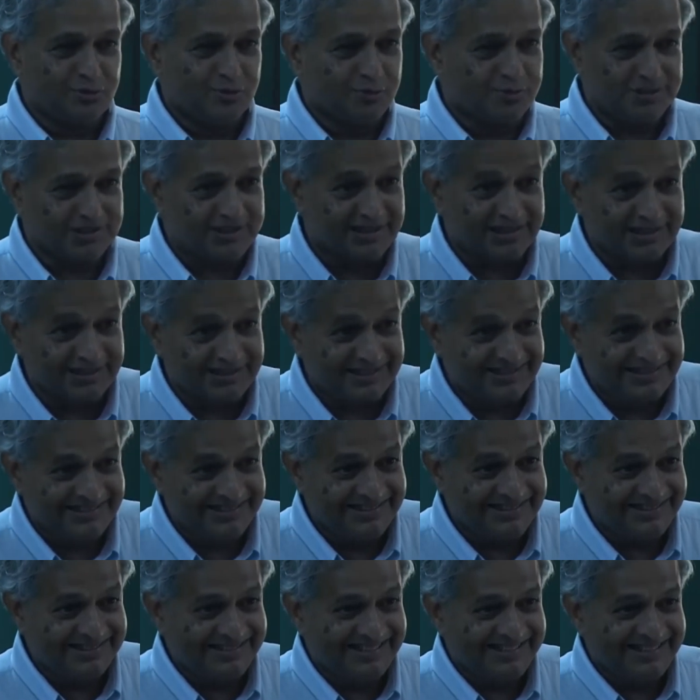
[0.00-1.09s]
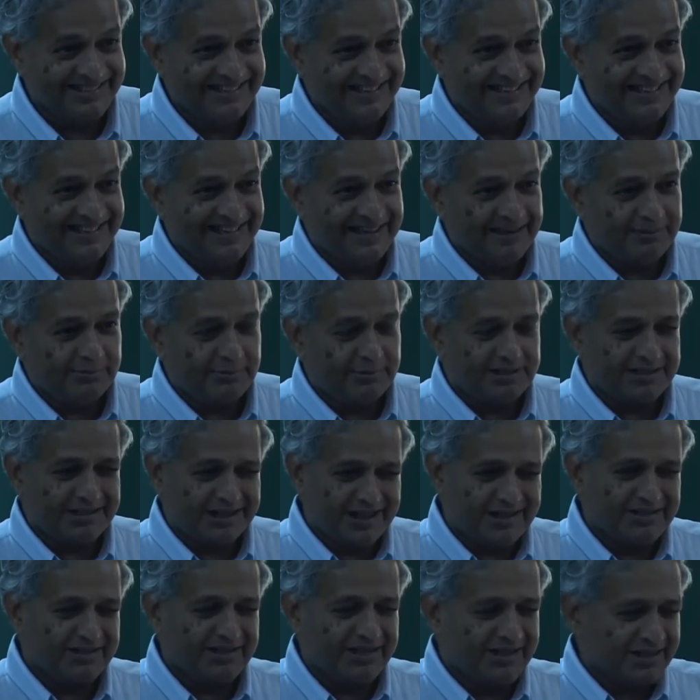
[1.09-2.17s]
at any speed there
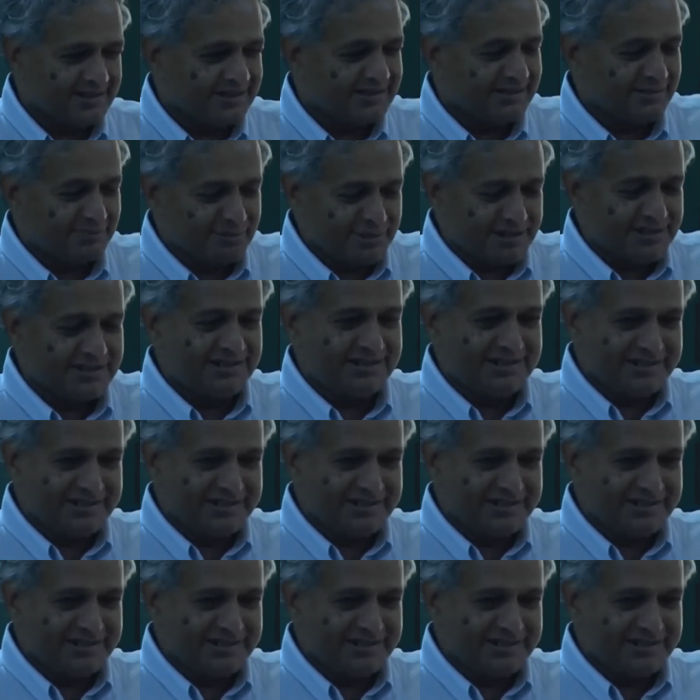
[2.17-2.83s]
is a restriction